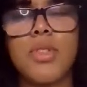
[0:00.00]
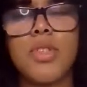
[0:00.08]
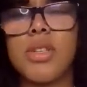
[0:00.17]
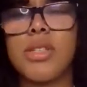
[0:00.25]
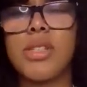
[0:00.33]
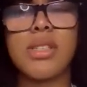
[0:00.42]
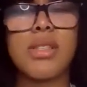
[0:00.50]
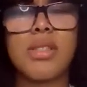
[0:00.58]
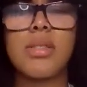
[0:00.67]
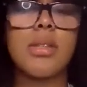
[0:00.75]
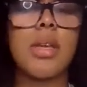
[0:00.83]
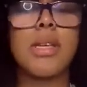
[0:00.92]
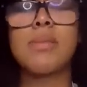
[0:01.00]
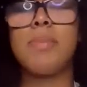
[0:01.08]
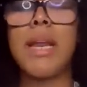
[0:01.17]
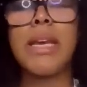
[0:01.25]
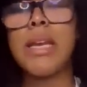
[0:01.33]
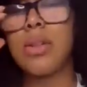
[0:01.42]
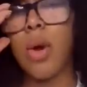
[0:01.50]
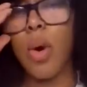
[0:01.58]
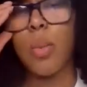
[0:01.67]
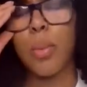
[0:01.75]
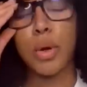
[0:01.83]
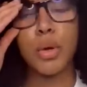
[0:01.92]
just explaining the
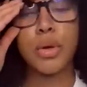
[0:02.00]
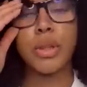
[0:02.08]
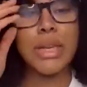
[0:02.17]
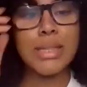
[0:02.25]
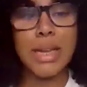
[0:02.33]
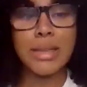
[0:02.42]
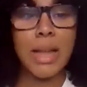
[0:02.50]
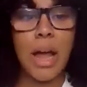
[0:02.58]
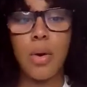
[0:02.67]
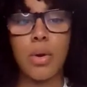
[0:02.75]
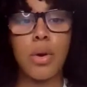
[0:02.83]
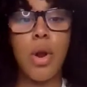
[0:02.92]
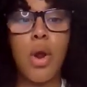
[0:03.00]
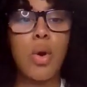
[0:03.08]
homework or things like that,